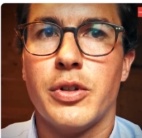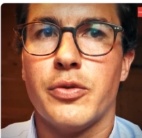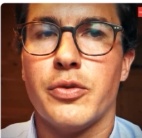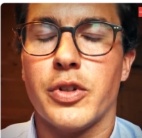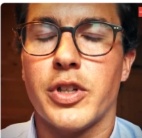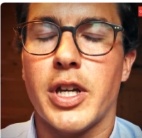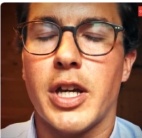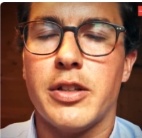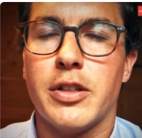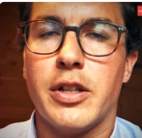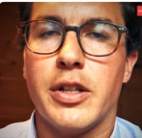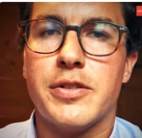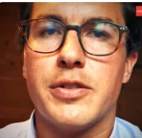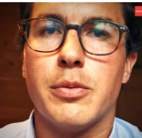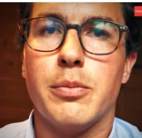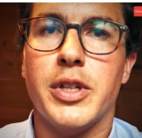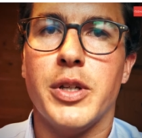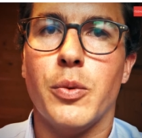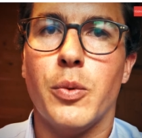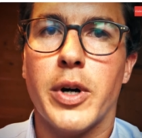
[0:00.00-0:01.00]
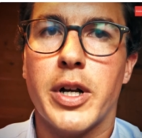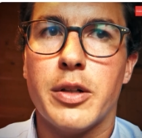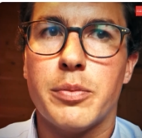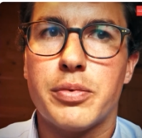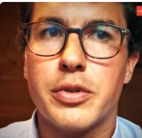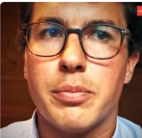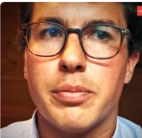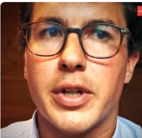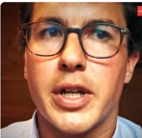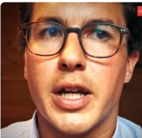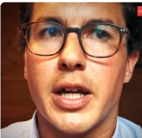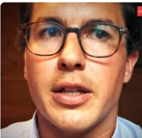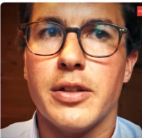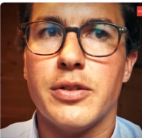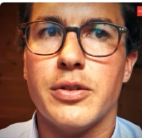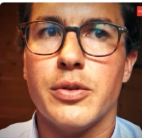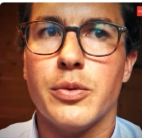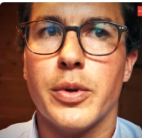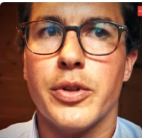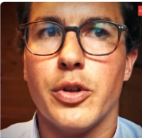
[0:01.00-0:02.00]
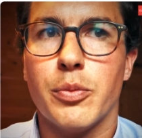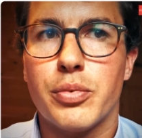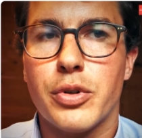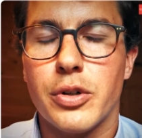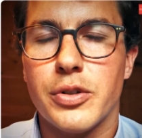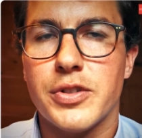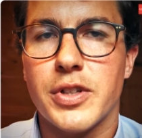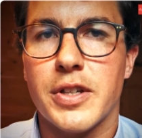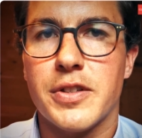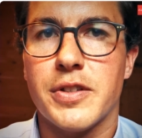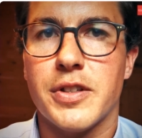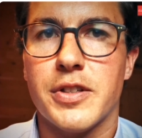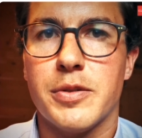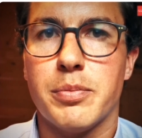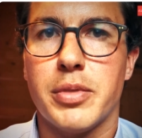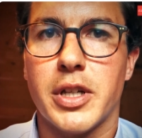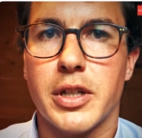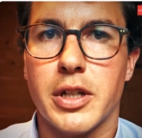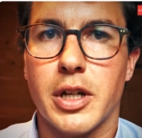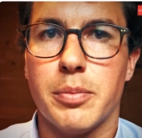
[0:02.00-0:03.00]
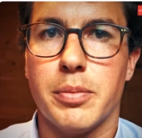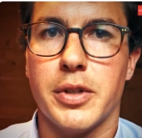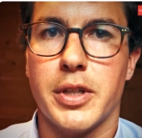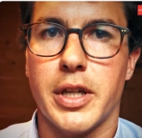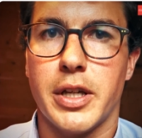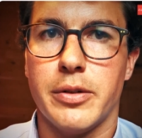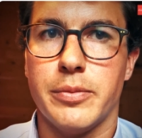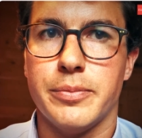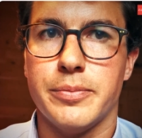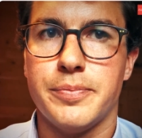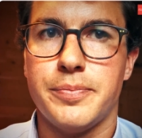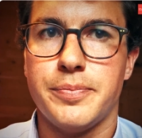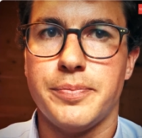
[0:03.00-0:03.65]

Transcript: for candidates to be well prepared when the processes pick up again.